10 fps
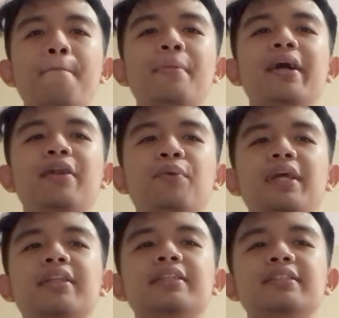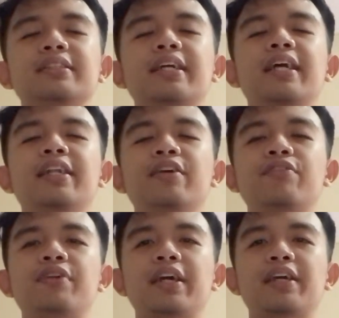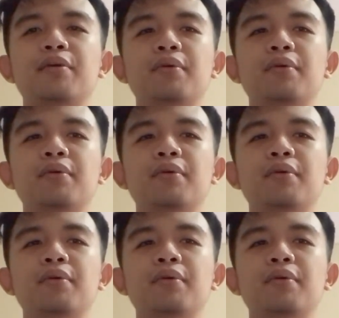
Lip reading: and weaknesses and the effect